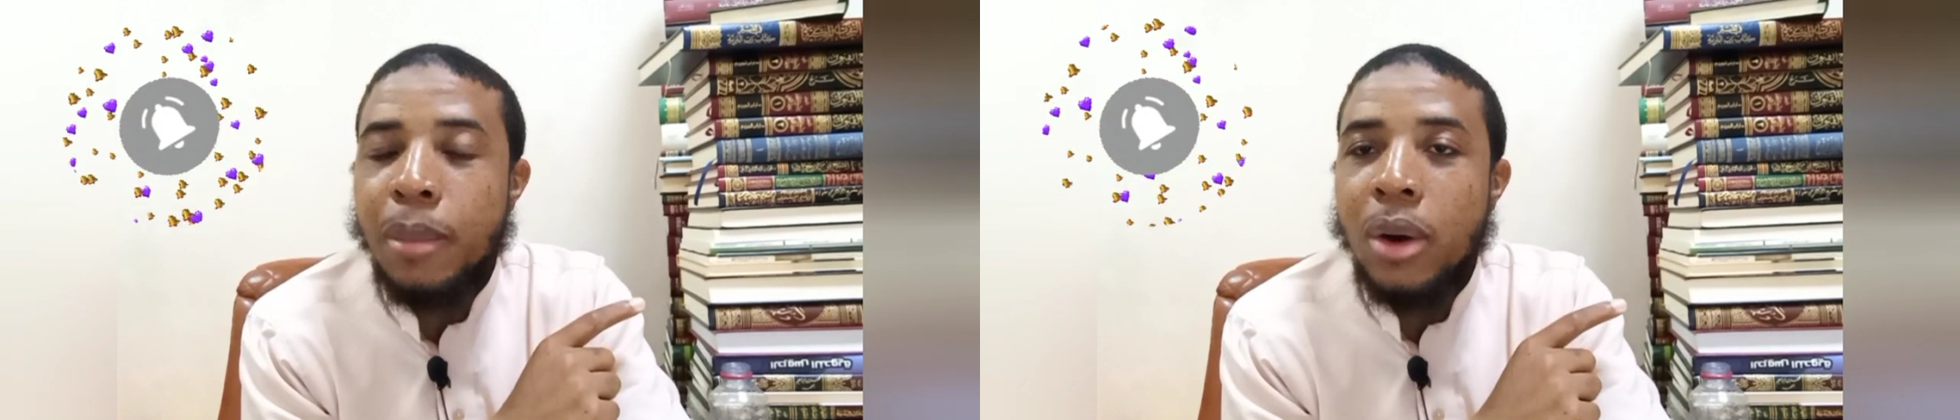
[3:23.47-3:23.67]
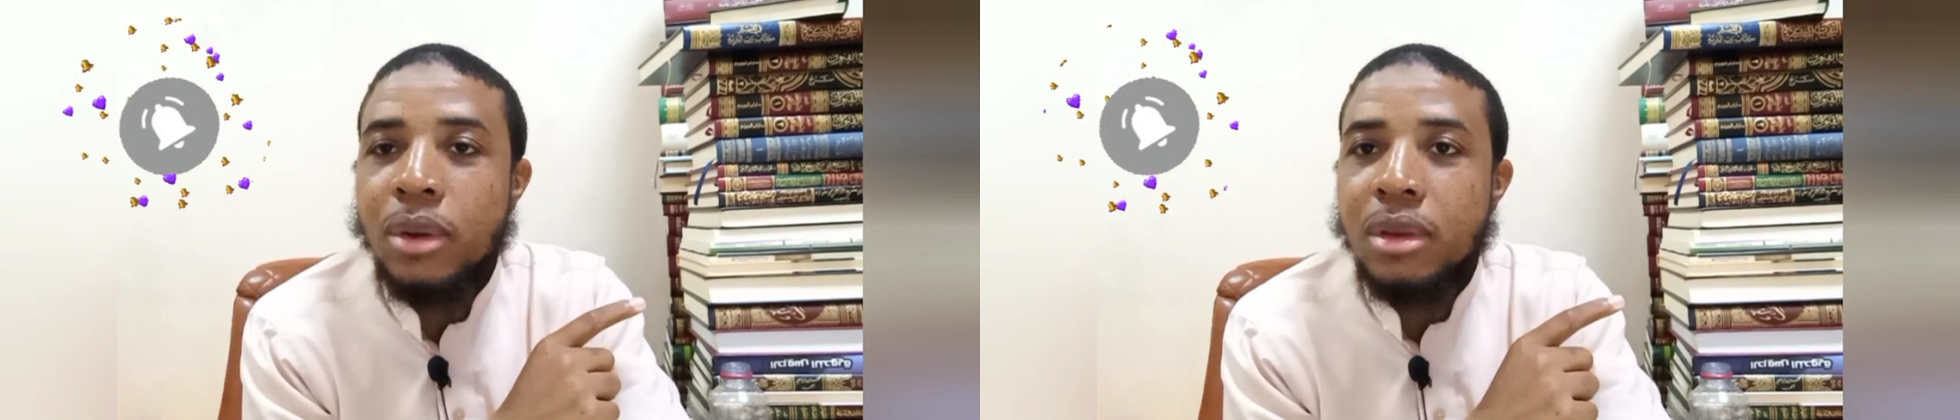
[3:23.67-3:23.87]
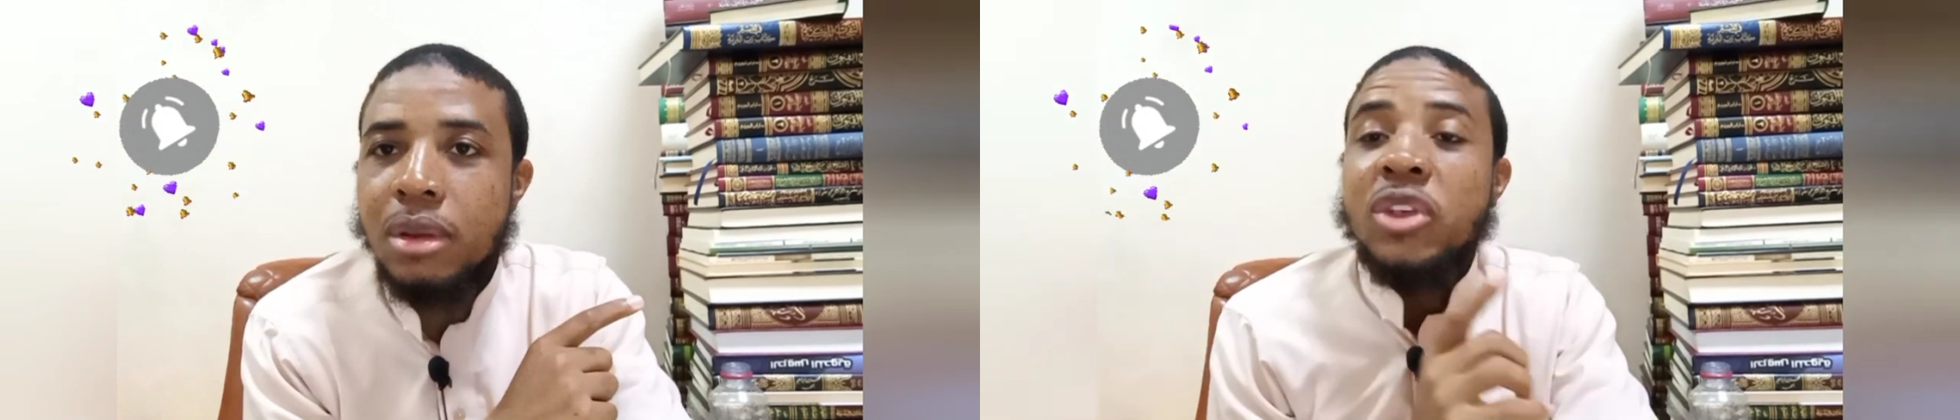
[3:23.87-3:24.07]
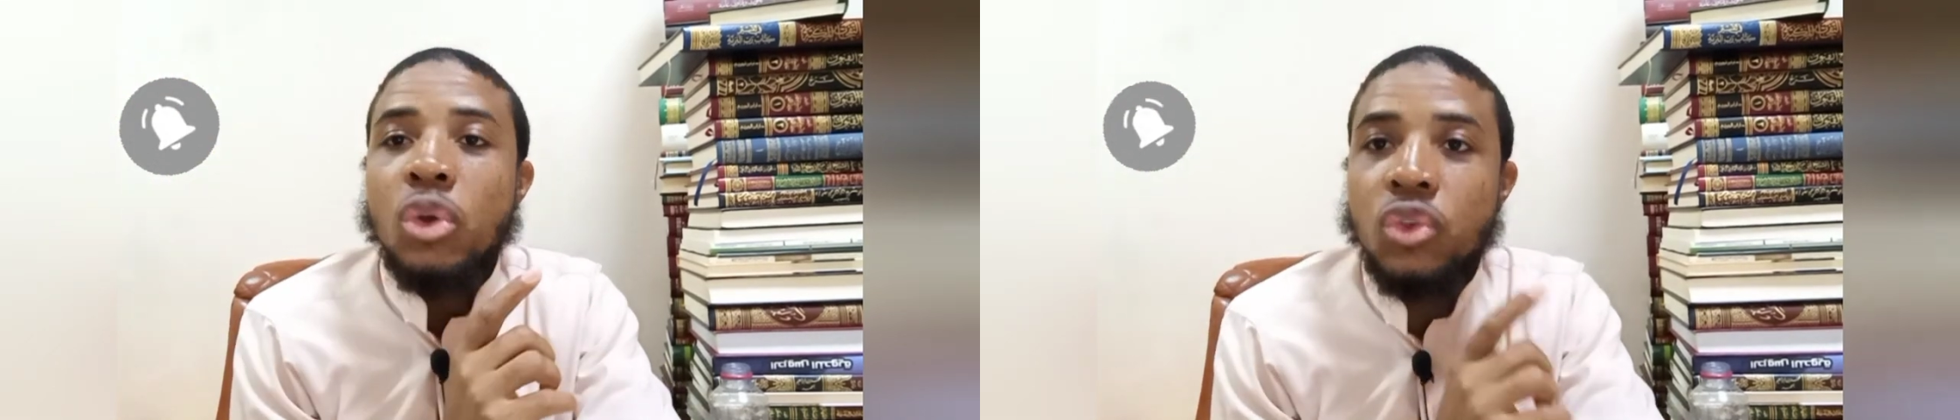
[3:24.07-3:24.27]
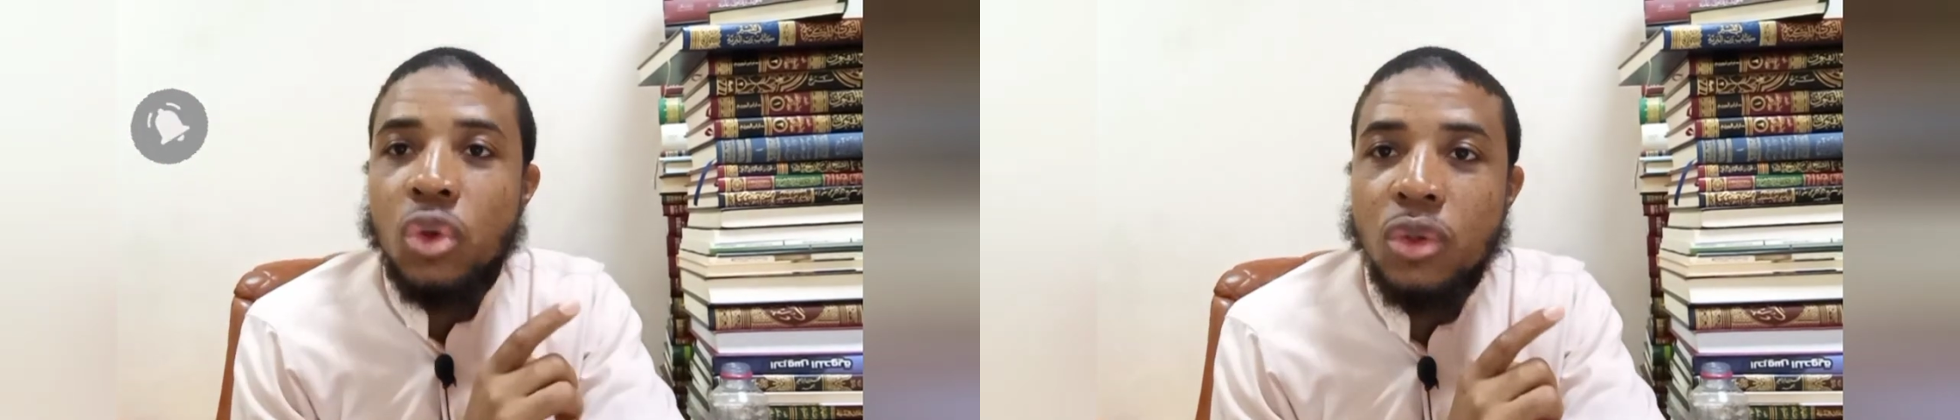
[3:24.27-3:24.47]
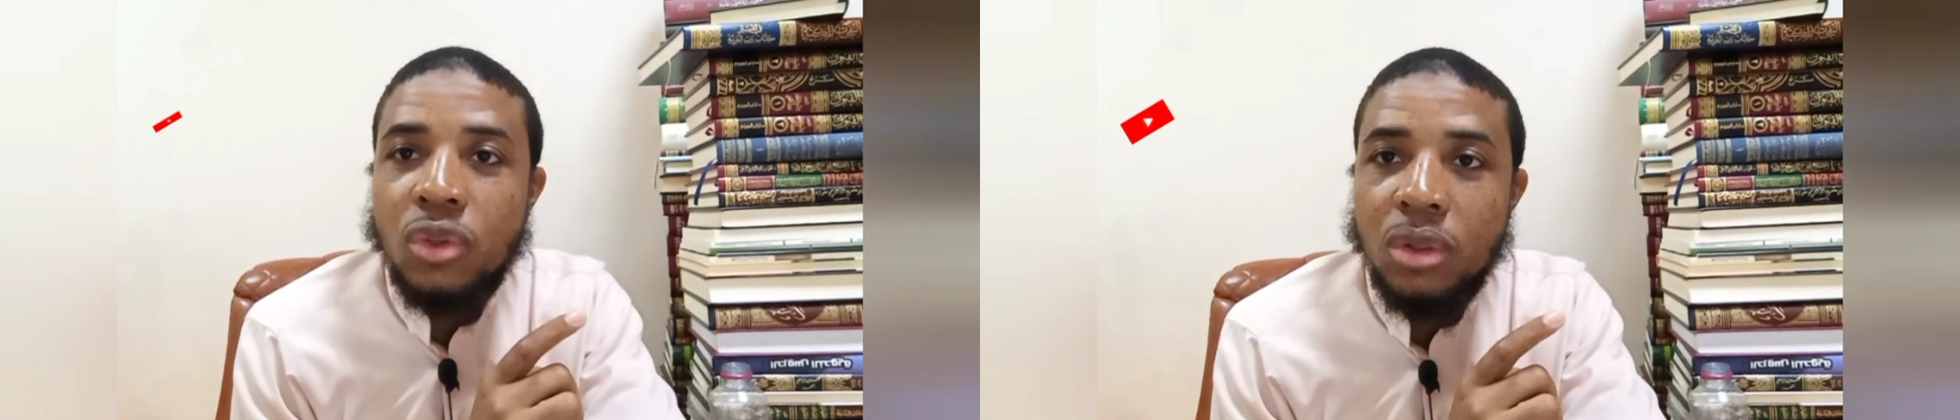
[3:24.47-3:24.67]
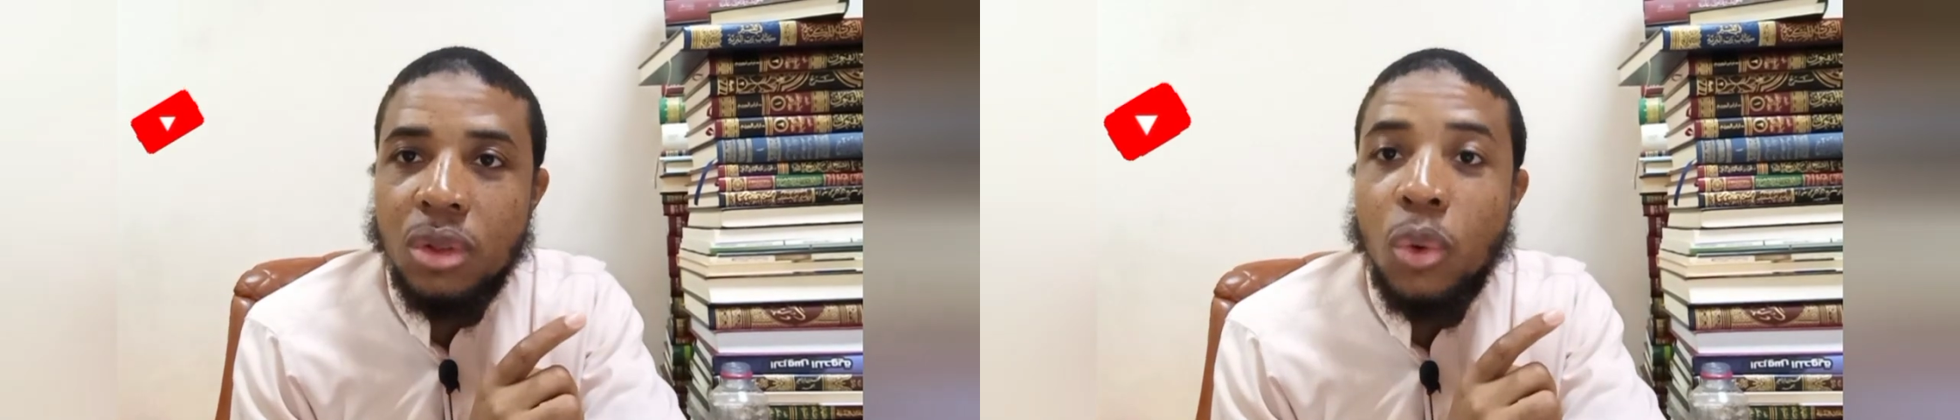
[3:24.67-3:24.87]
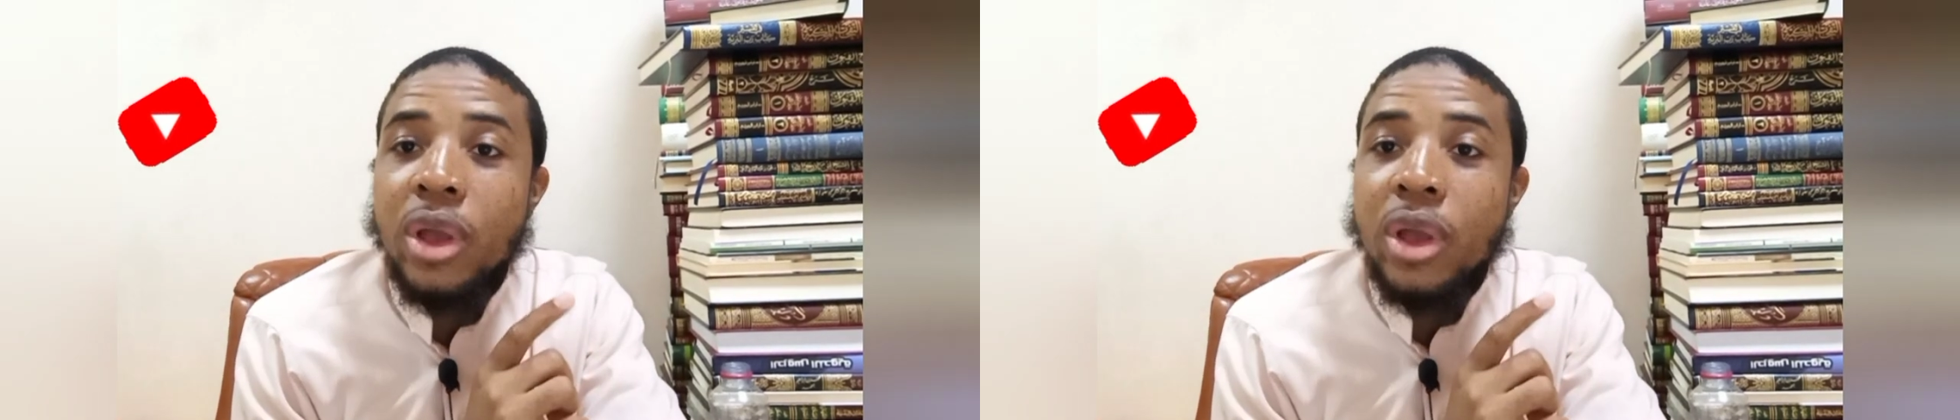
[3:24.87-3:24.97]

about the pastor's son